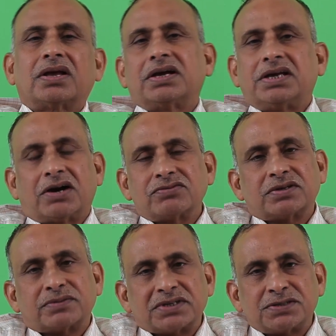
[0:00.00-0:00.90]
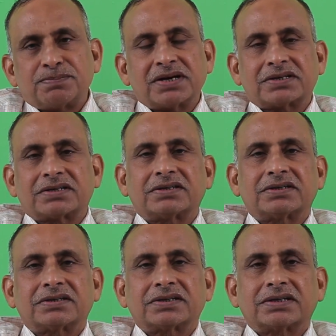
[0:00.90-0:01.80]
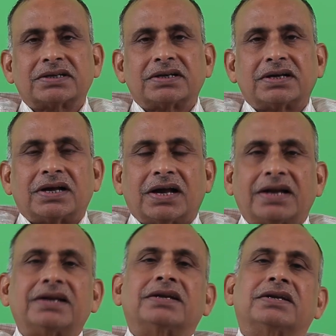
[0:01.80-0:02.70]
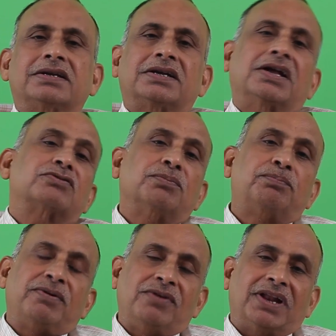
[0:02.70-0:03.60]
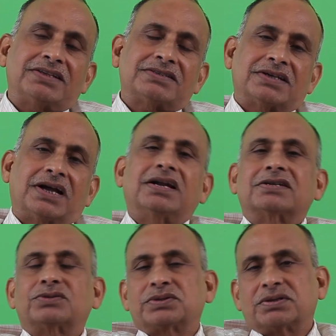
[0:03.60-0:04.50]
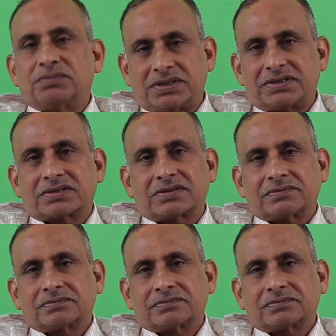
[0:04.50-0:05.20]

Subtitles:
you have some respect, and you have some privilege and also some risks.